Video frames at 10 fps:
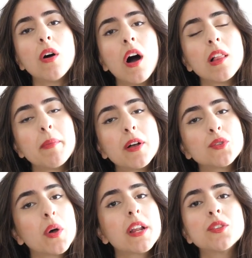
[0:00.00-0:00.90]
all about
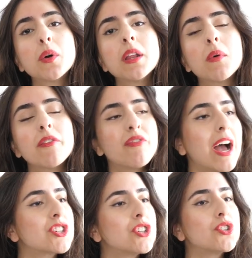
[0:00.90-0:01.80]
2021
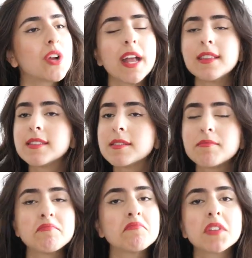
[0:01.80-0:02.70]
fashion trends,
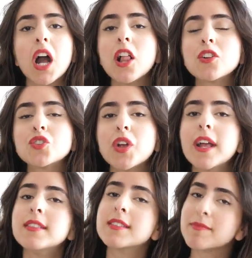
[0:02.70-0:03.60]
color
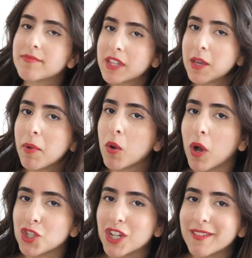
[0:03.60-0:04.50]
trends, keep on
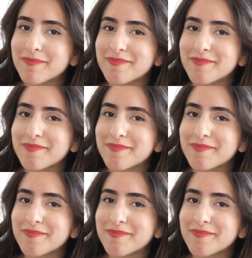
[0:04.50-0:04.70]
watching.